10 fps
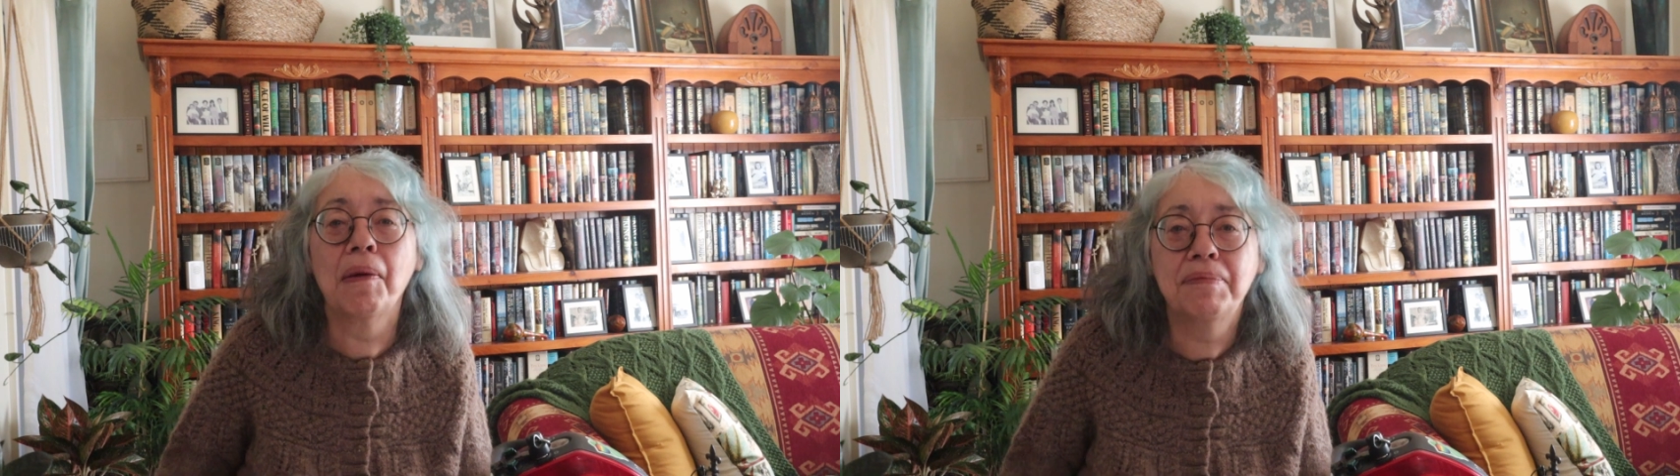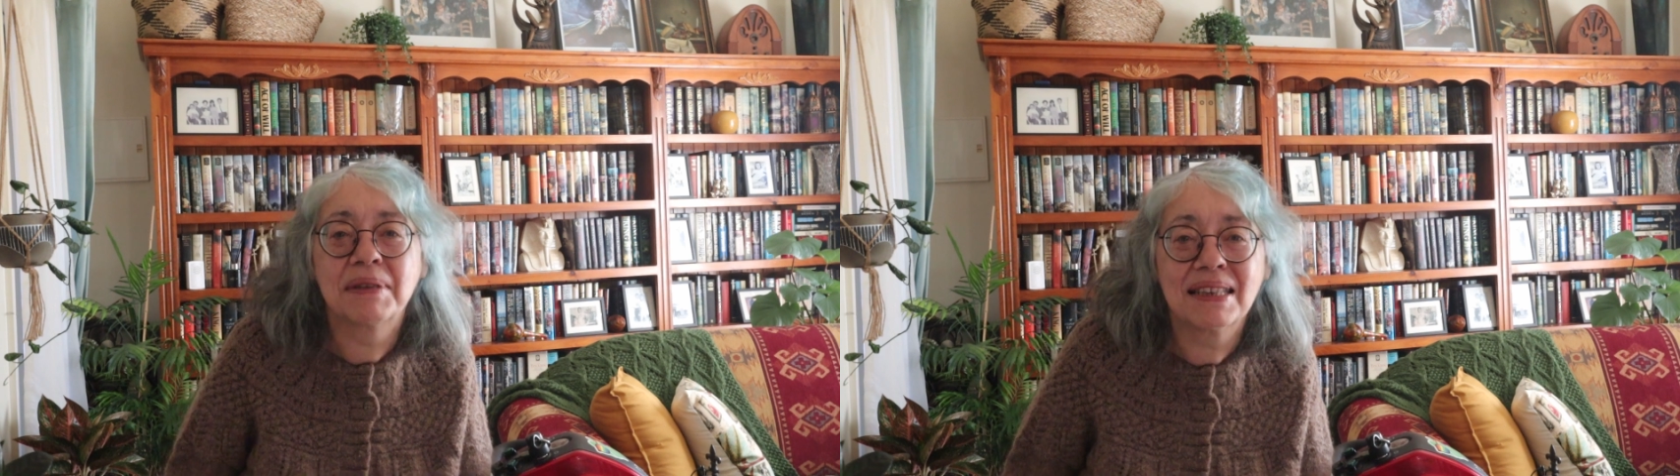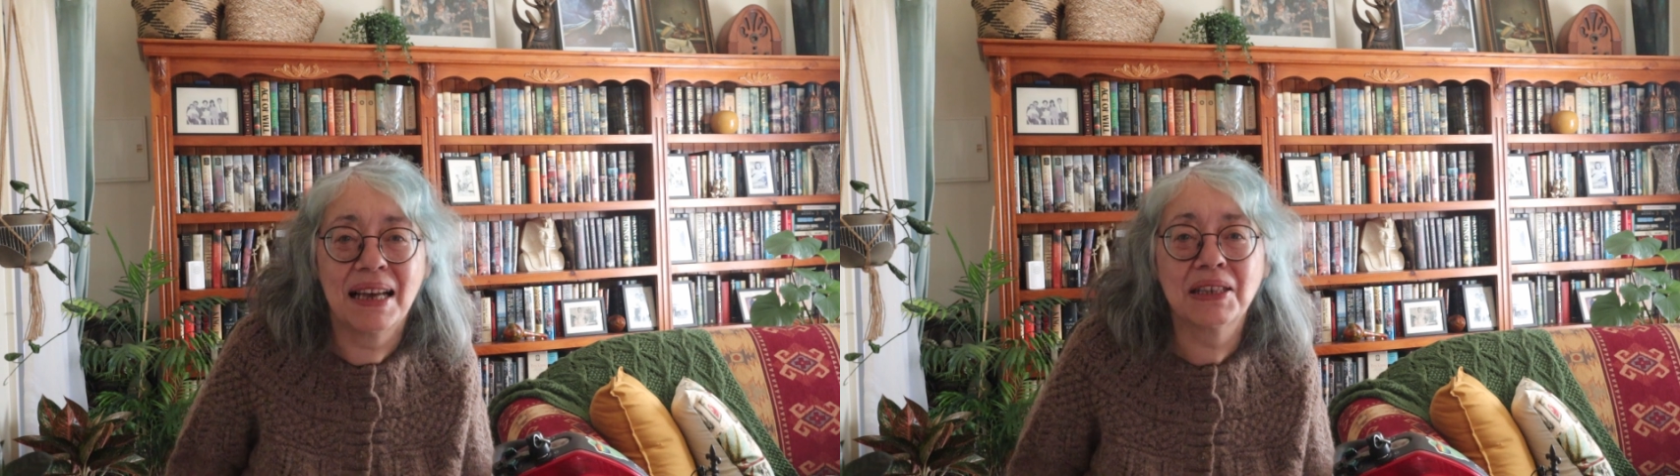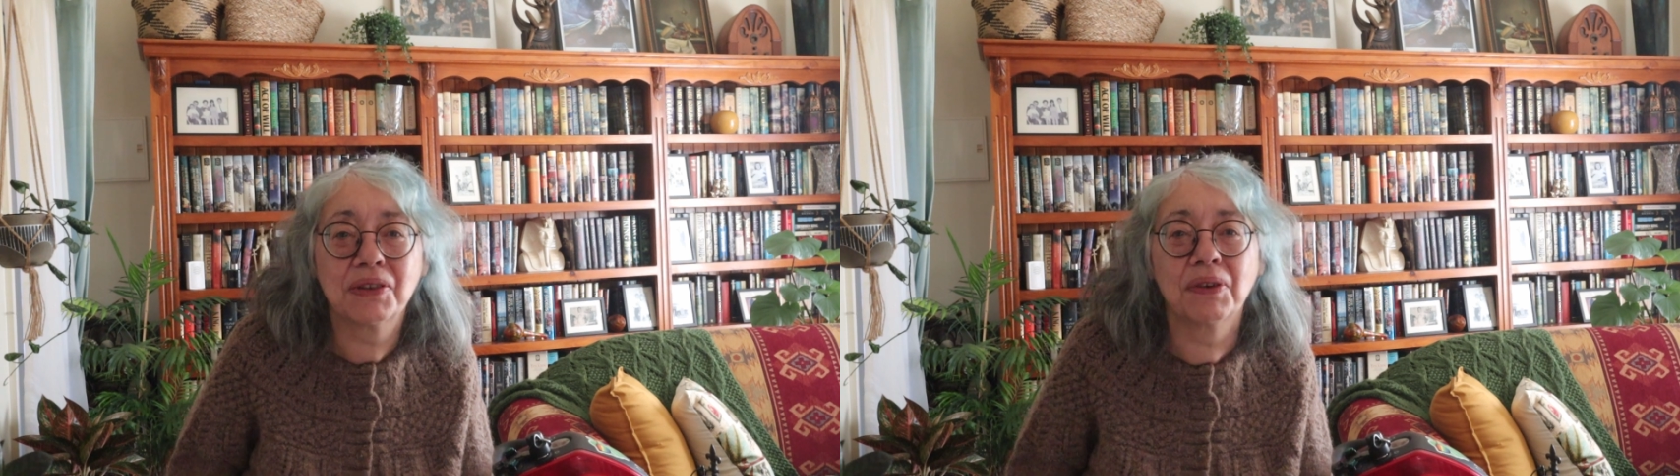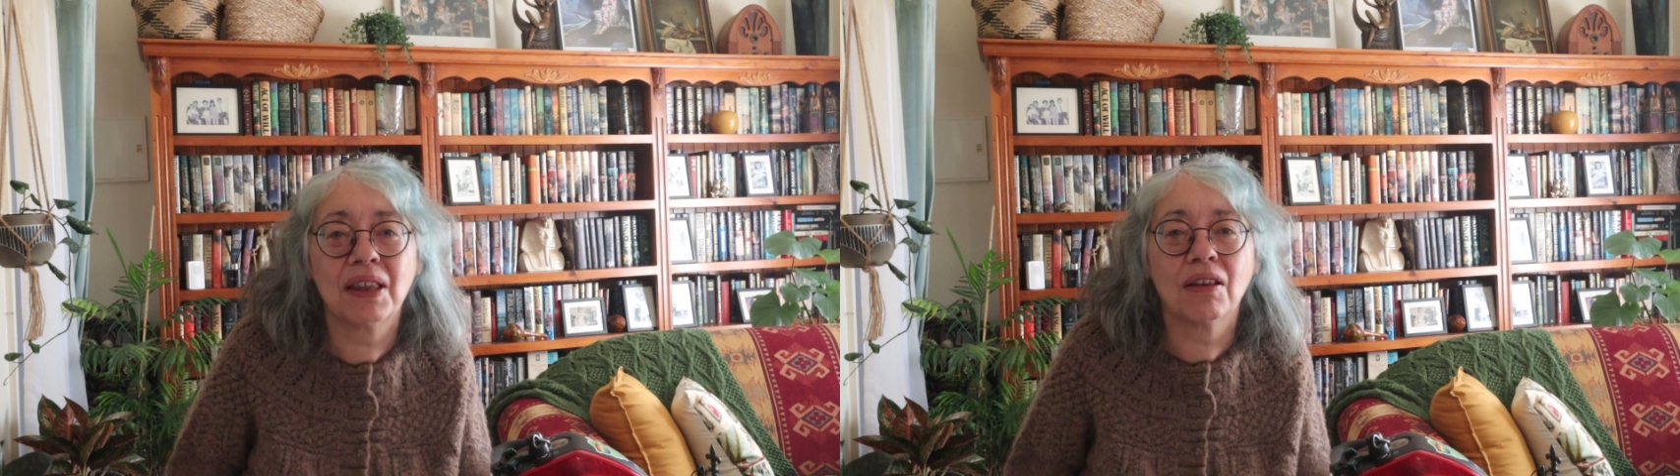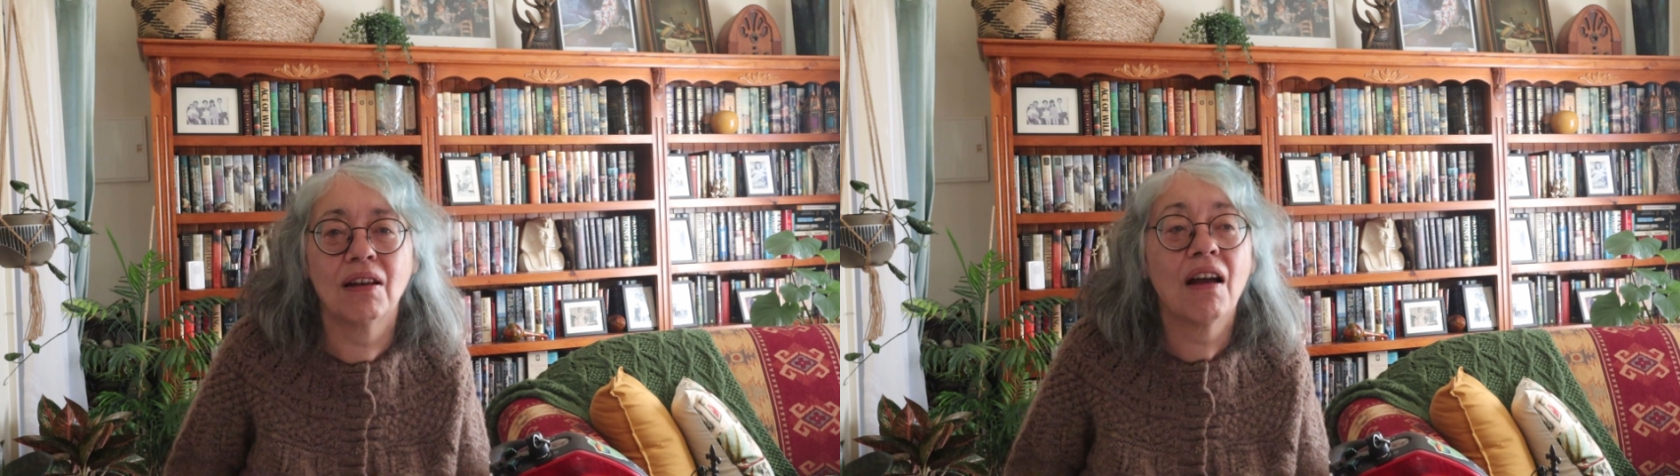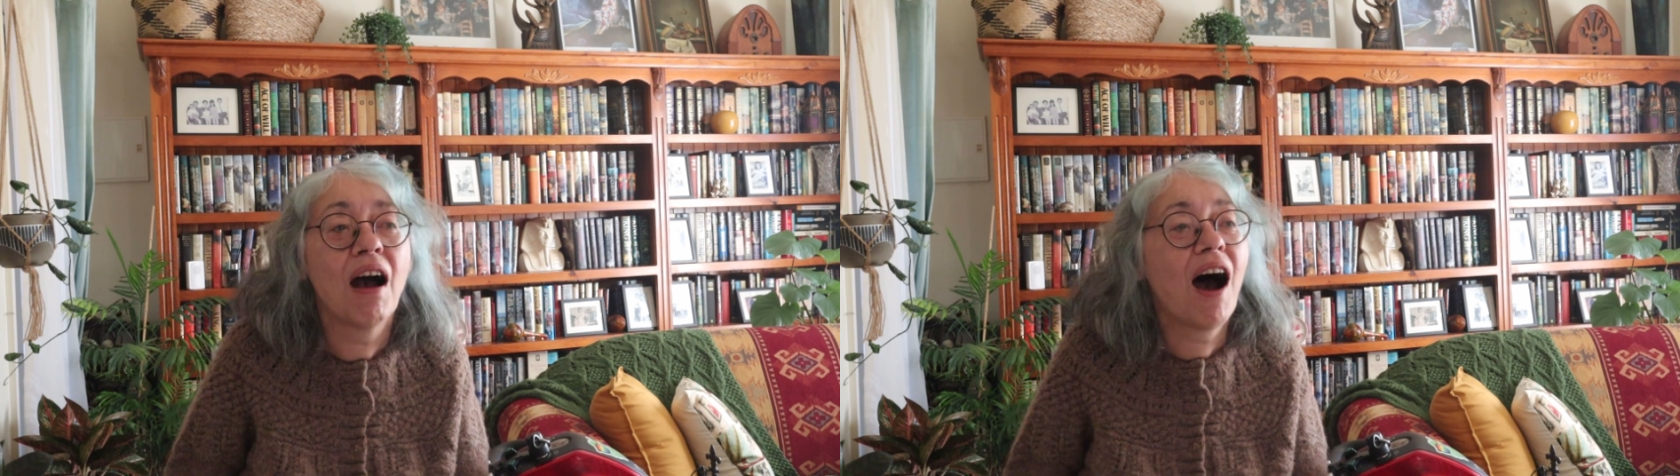obsessed with her.